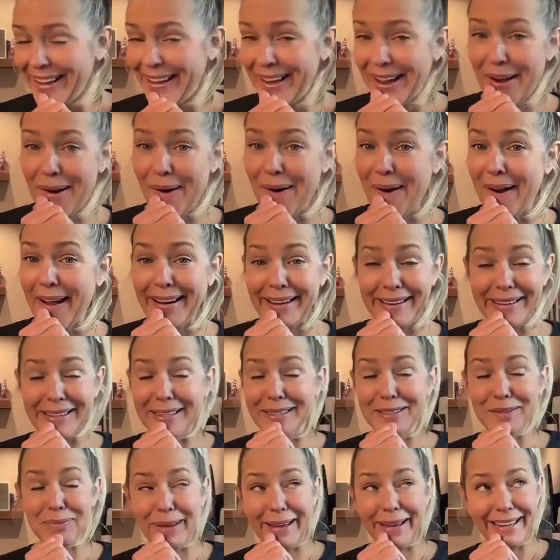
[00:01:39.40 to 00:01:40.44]
oh, I didn't
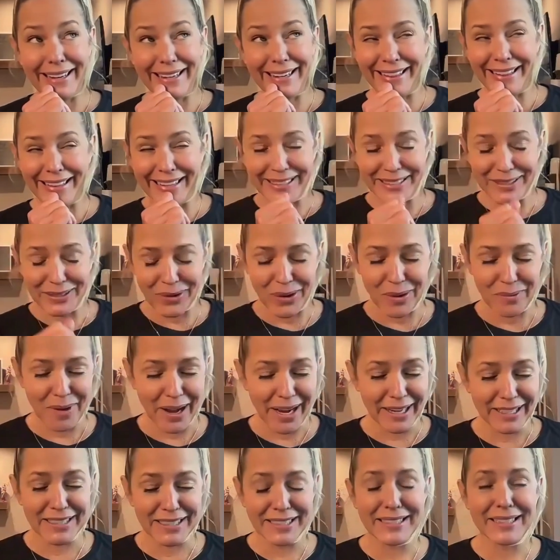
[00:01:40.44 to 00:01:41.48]
explain anything to him.
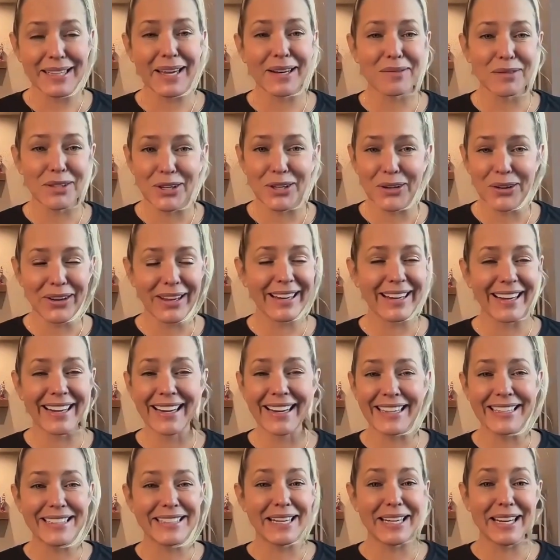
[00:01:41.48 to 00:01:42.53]
I just let him do it. And
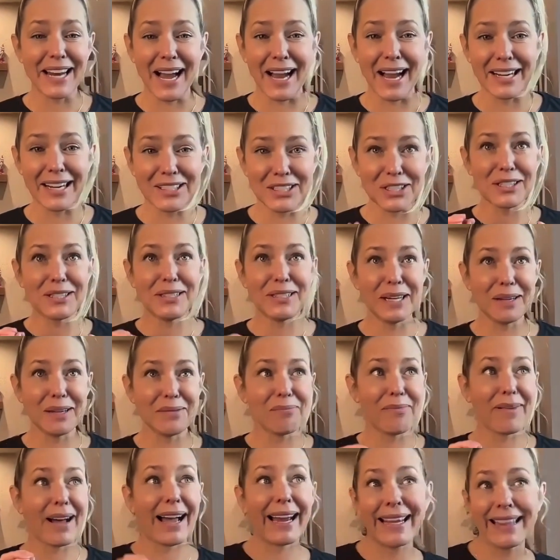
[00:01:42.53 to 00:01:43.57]
I just did
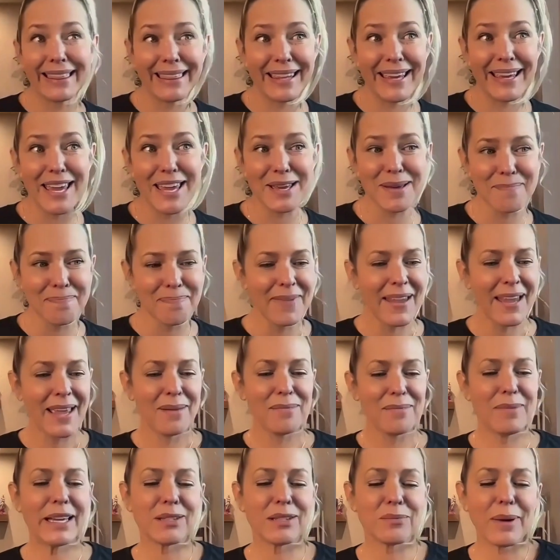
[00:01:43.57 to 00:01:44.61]
my thing
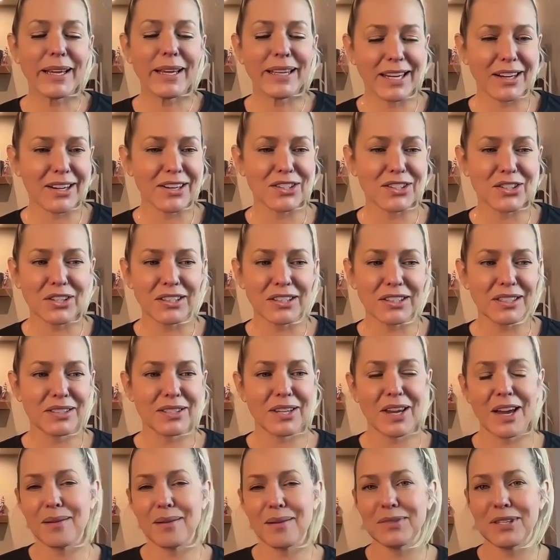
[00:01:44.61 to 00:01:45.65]
because my character at the
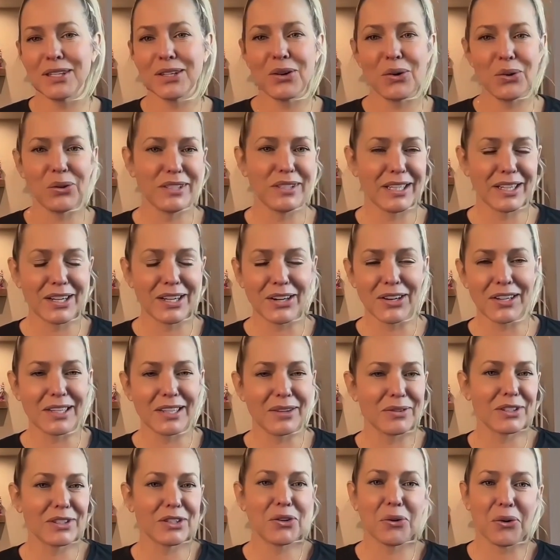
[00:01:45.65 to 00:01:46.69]
time's a gold digger and it
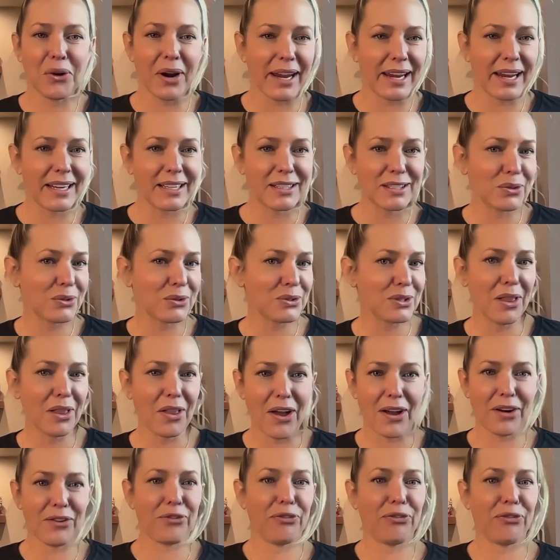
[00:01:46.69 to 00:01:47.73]
was great. So it was a
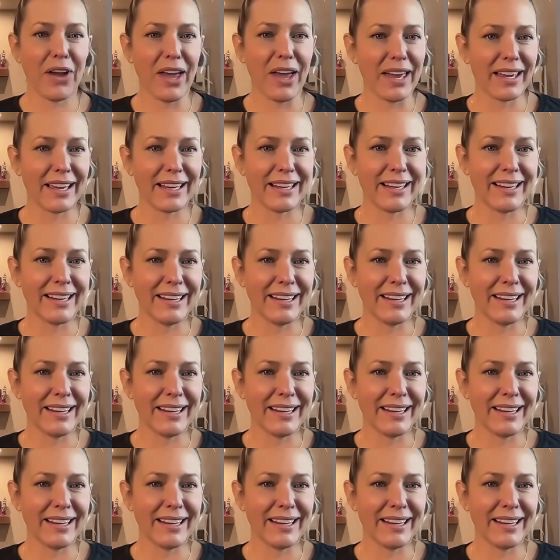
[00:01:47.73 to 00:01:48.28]
lot of fun